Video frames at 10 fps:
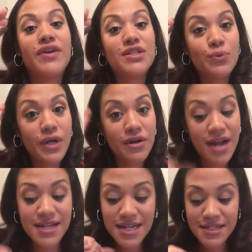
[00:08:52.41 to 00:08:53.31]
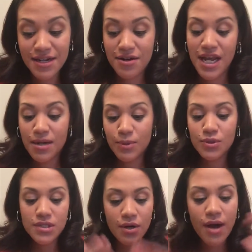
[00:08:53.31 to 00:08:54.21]
so we are not testing on animals.
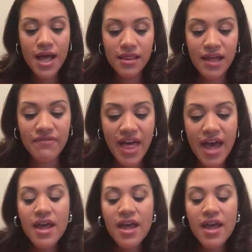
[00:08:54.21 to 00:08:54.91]
So I love that.